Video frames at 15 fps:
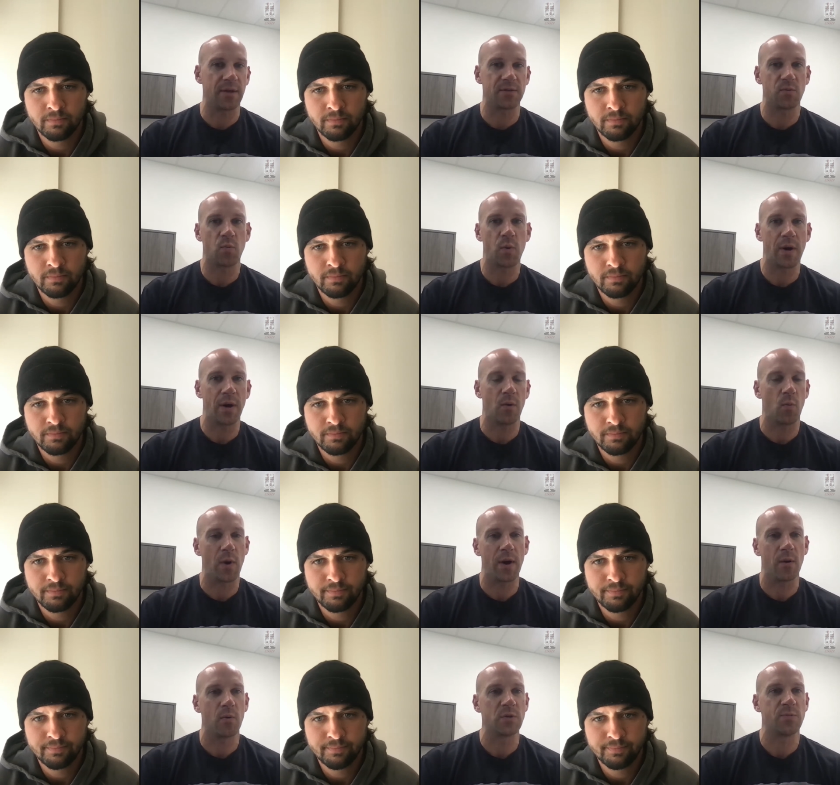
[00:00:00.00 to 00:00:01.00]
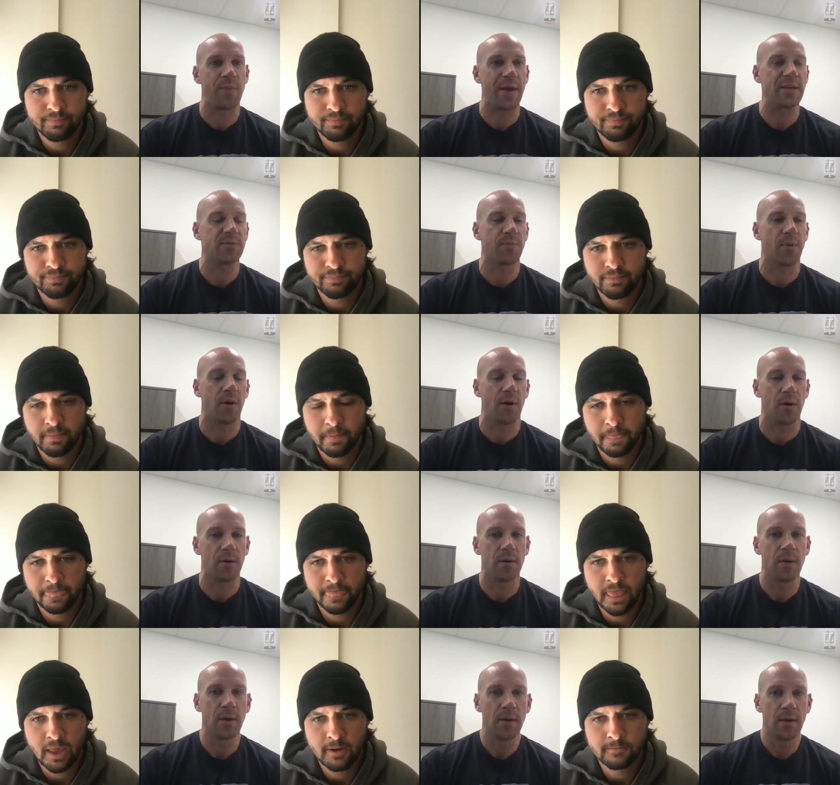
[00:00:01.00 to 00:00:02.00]
Speaker 1: leagues, where where was
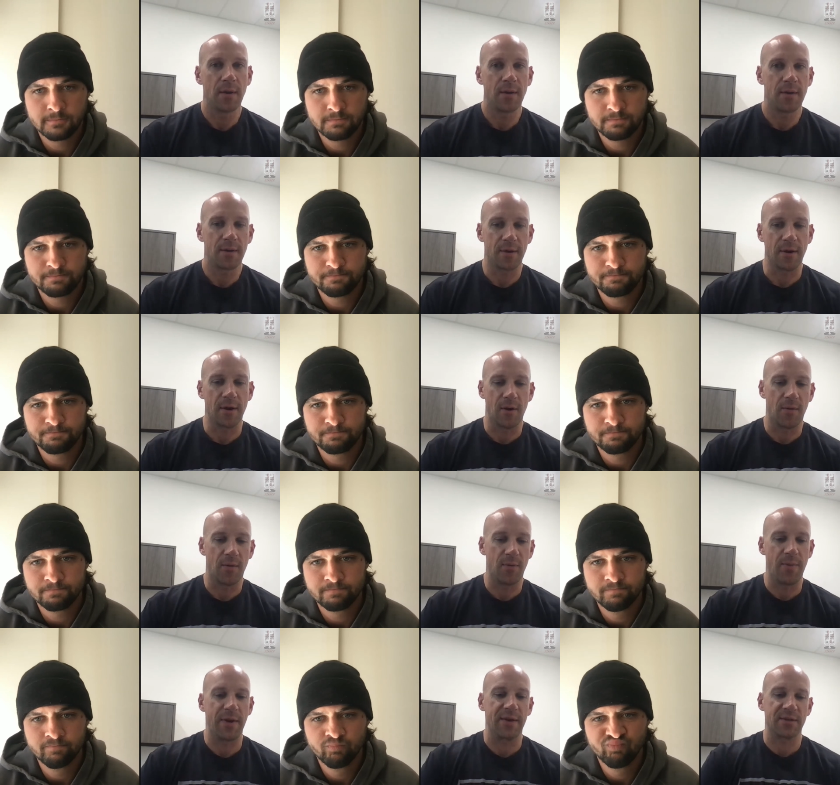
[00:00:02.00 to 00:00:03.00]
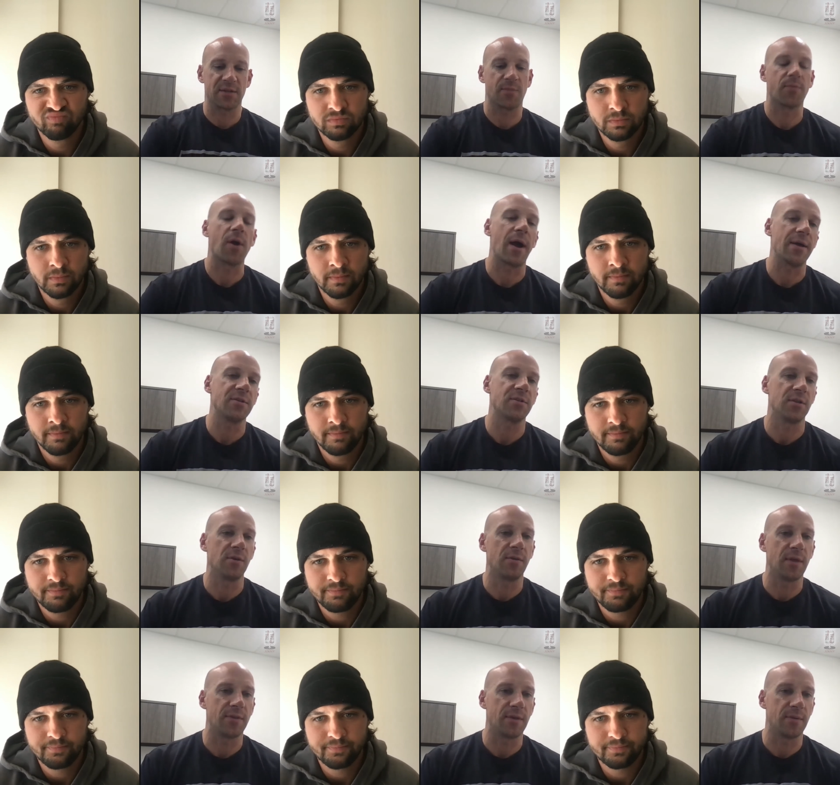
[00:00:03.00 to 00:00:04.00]
baseball, you know, the biggest surprise
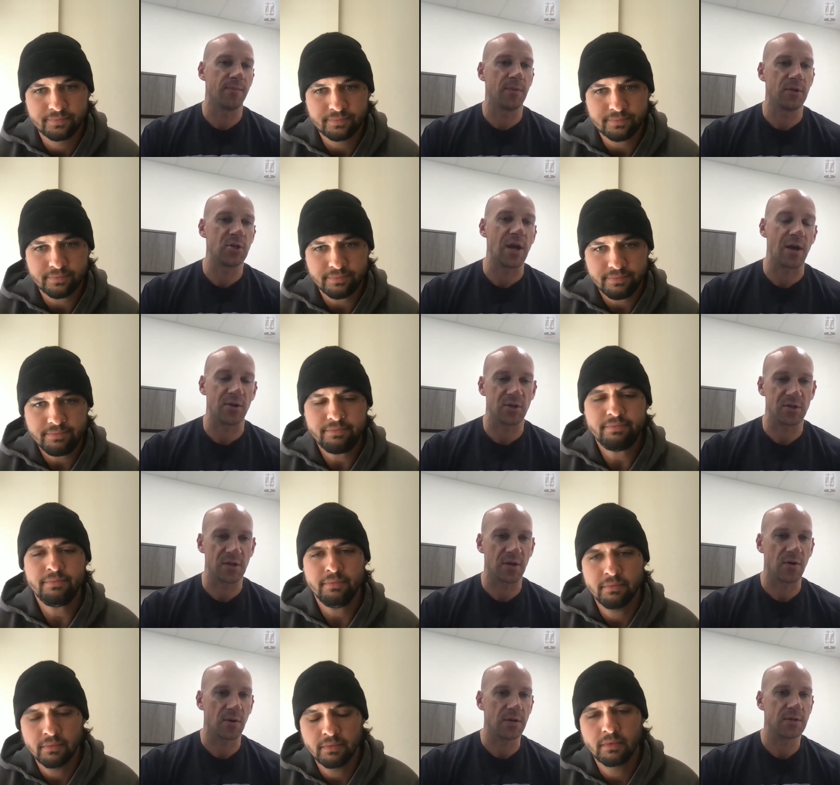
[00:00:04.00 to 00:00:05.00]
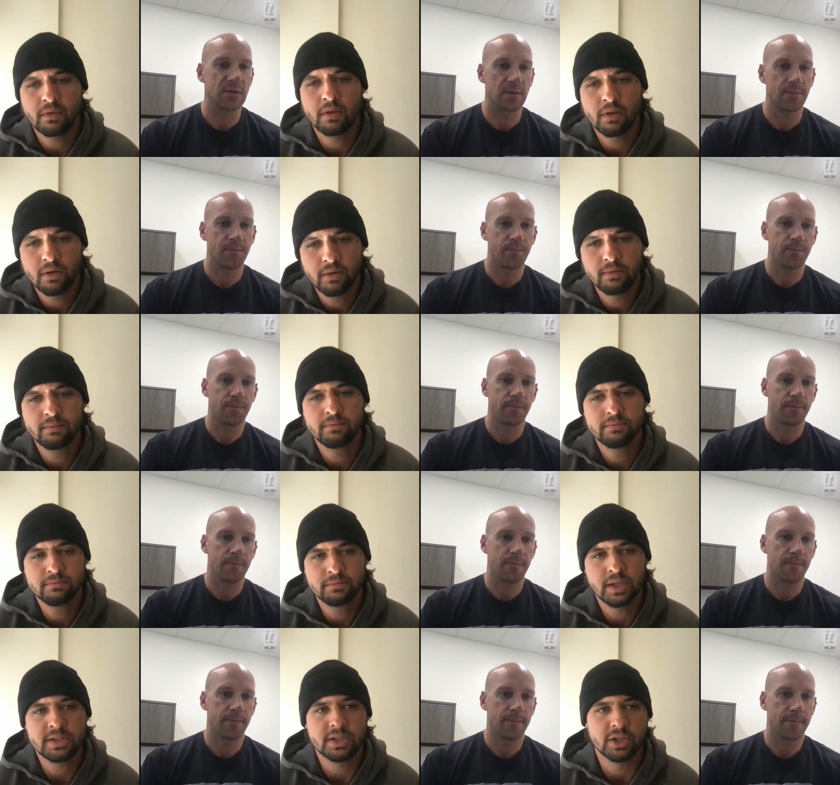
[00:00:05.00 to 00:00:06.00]
to you that the, the challenges increased?
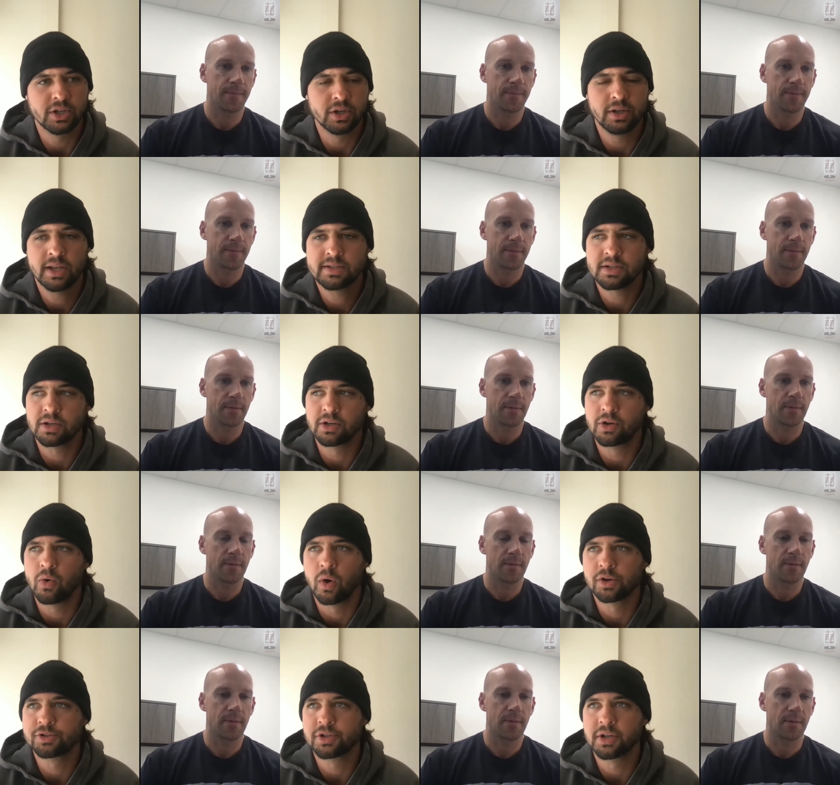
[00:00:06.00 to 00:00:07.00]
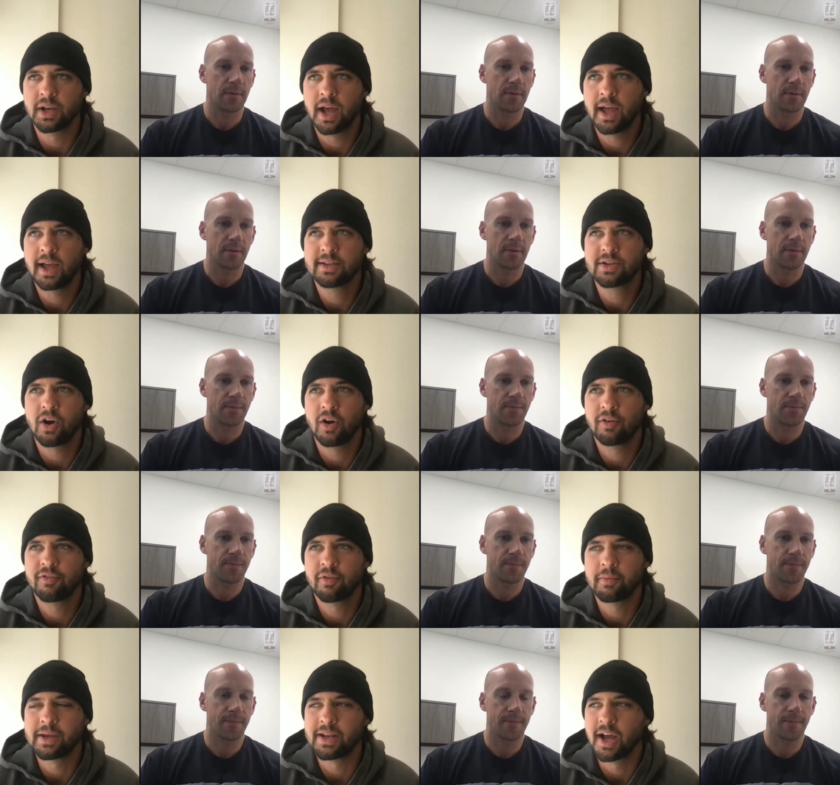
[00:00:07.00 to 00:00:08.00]
Speaker 2: That's a good. That's a good question. I, it's hard
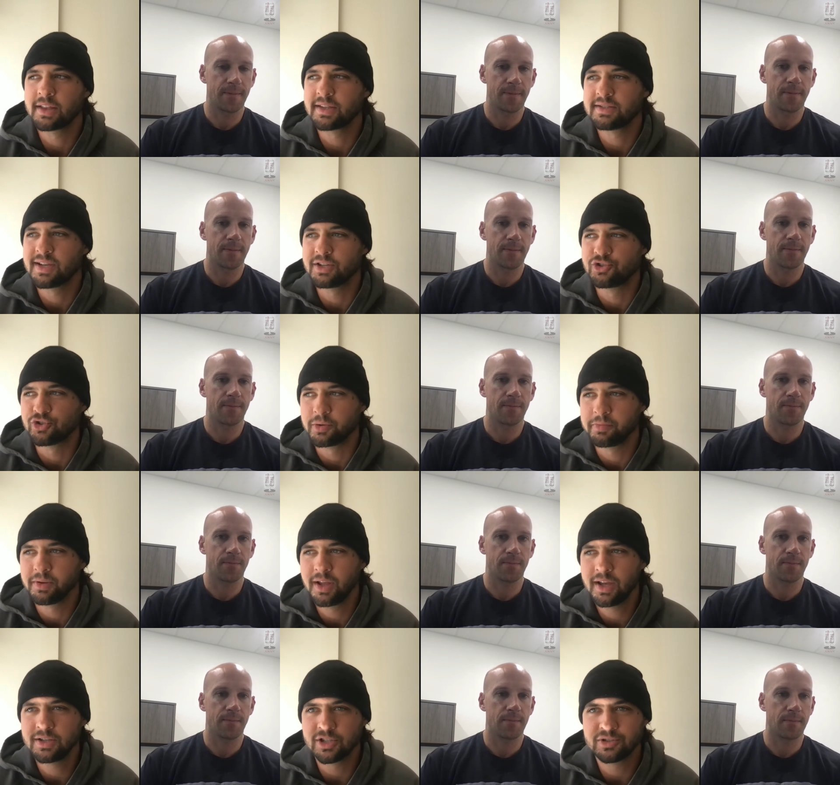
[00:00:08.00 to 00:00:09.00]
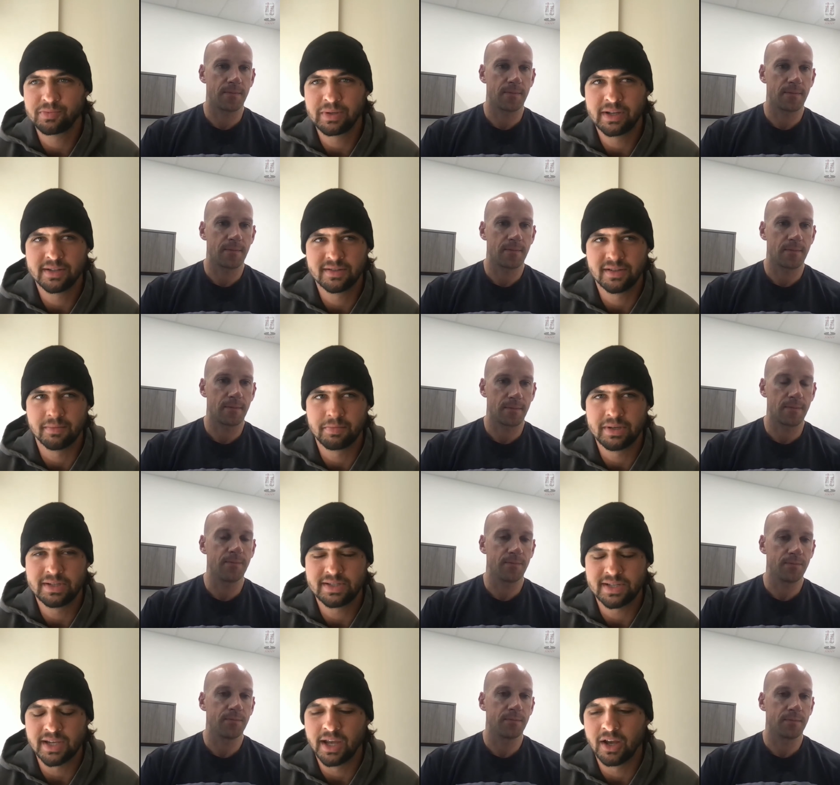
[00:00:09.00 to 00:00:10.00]
for me not to say AAA just because the
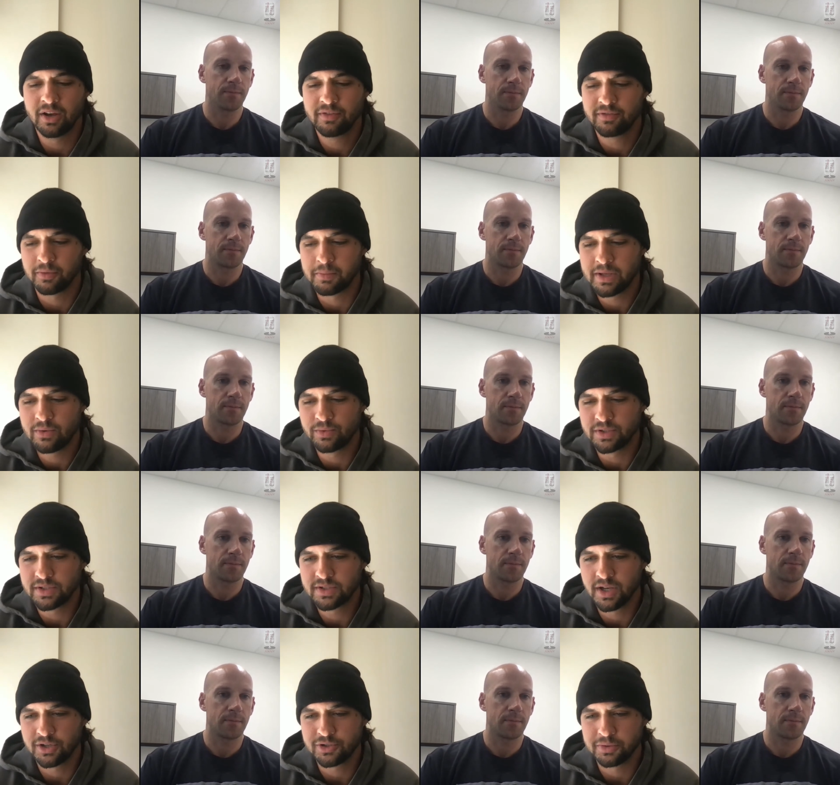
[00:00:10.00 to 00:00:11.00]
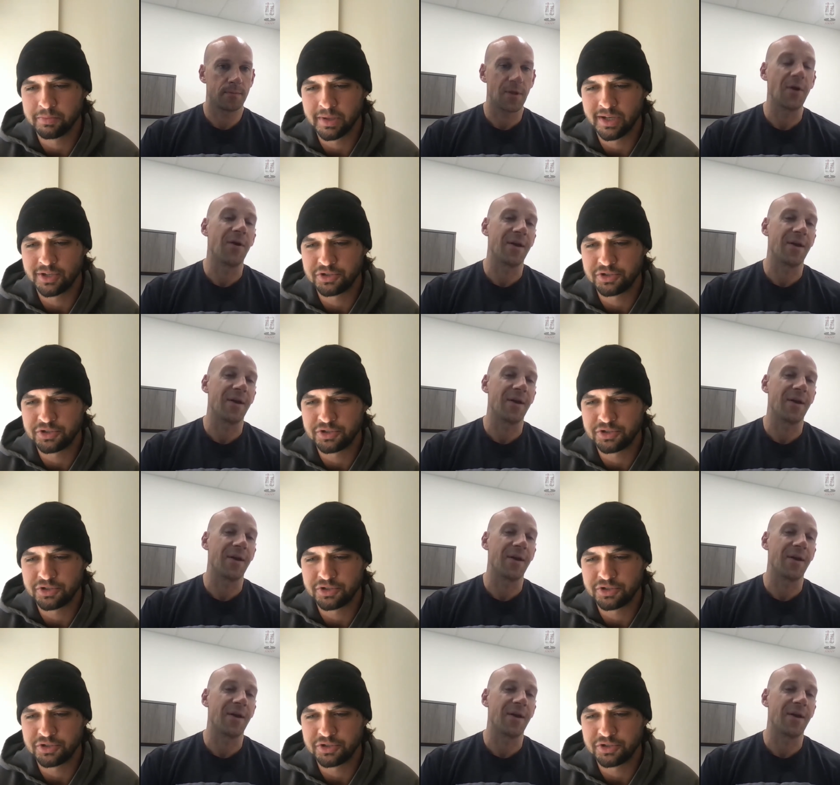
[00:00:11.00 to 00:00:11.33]
PCL for me was such a big